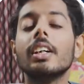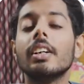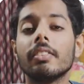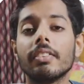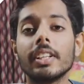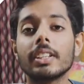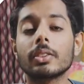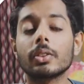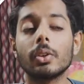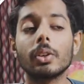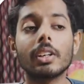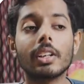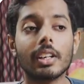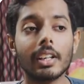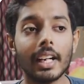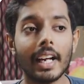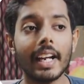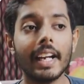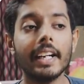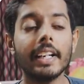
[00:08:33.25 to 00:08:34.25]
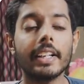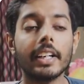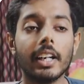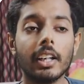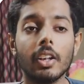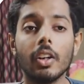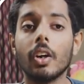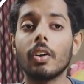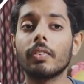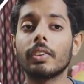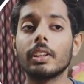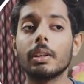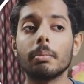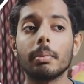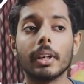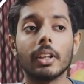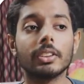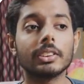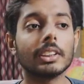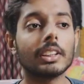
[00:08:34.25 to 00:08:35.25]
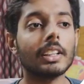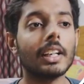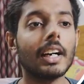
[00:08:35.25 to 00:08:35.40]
VS Code client along with the browser,